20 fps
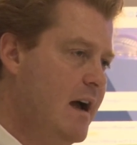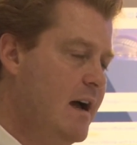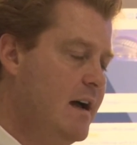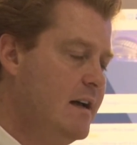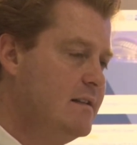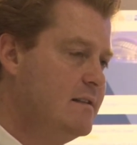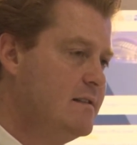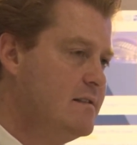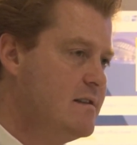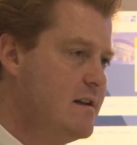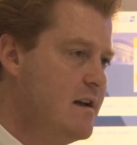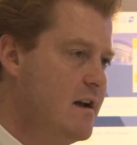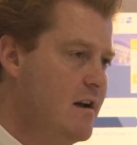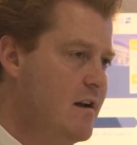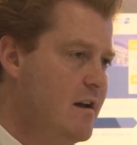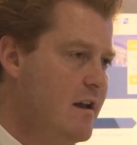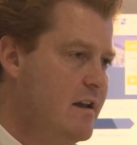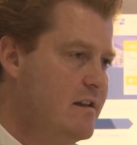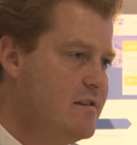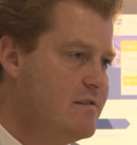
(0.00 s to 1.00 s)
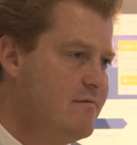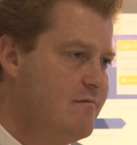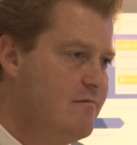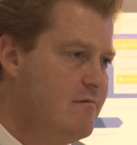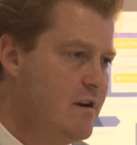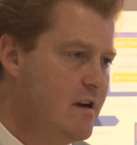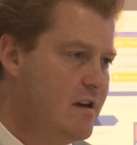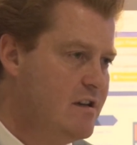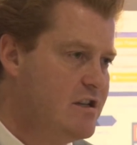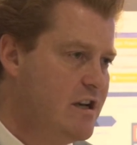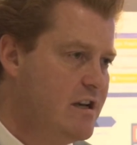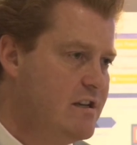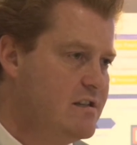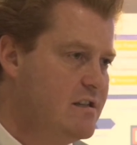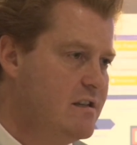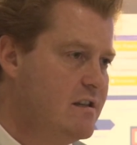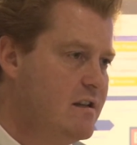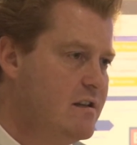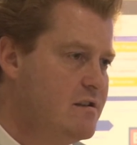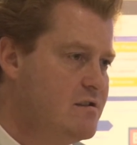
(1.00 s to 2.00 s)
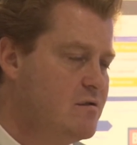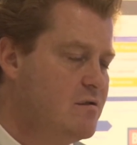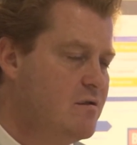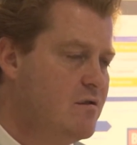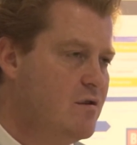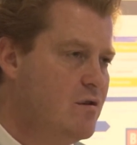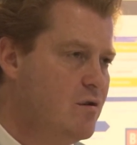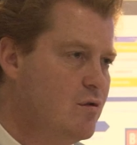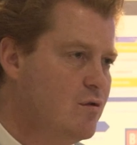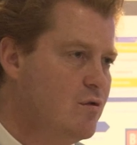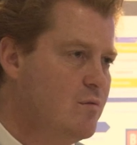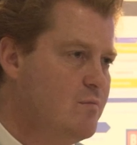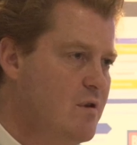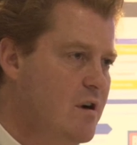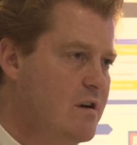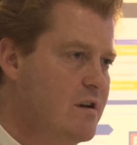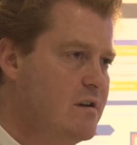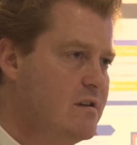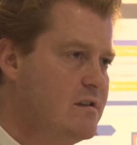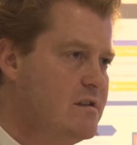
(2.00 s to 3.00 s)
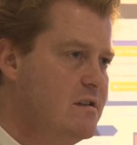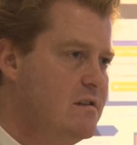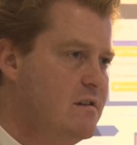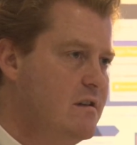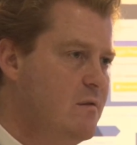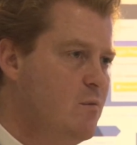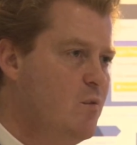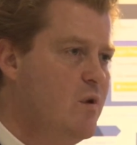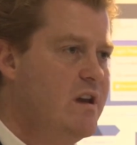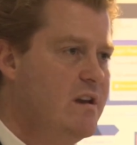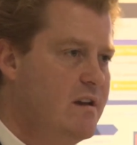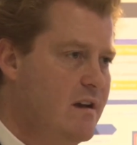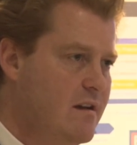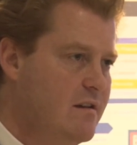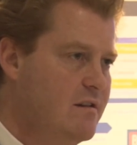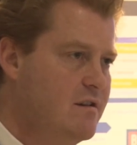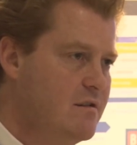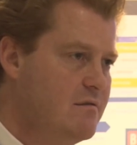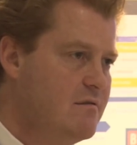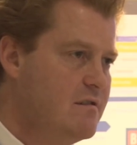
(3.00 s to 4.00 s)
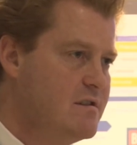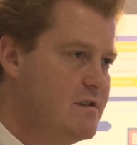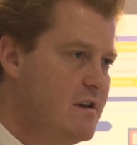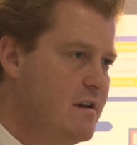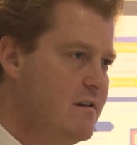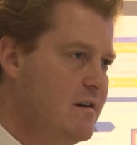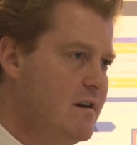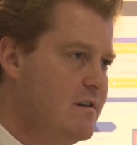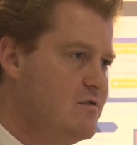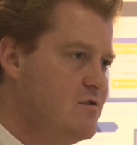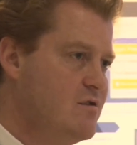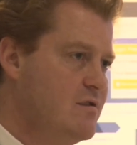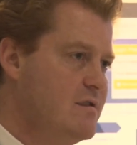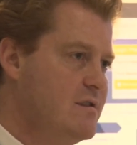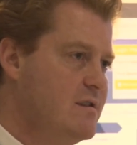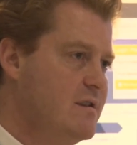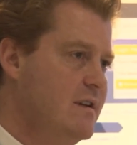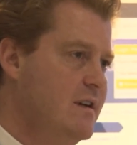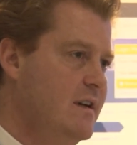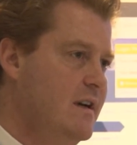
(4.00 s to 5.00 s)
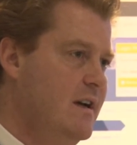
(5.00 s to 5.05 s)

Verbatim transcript: and uh, it's really chasing the sort of core product in the weaker Eurozone countries.